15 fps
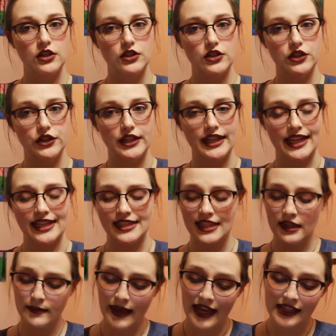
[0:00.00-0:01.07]
Dirty
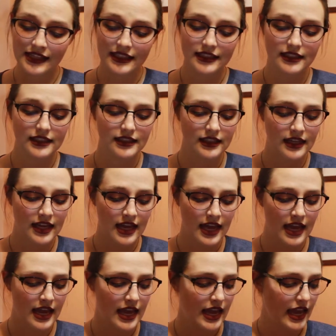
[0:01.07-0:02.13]
Dancing palette,
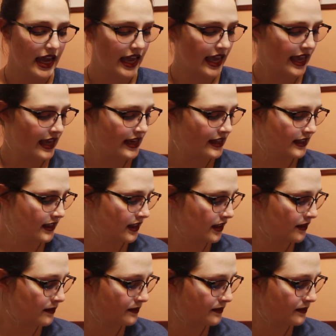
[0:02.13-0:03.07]
and